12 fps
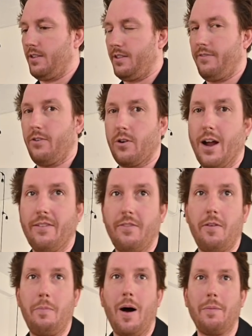the photograph
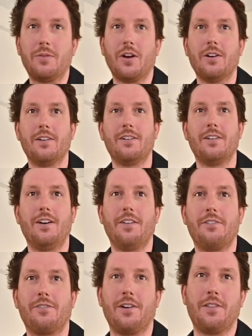of a Pop Tart
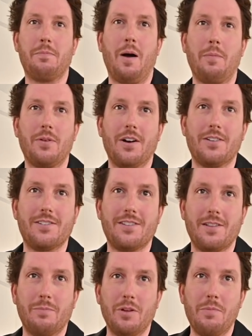on the front of the Pop Tarts,
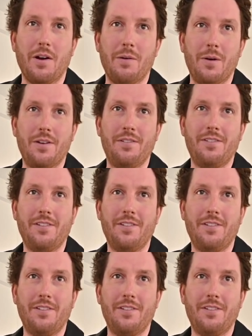the blueberry one.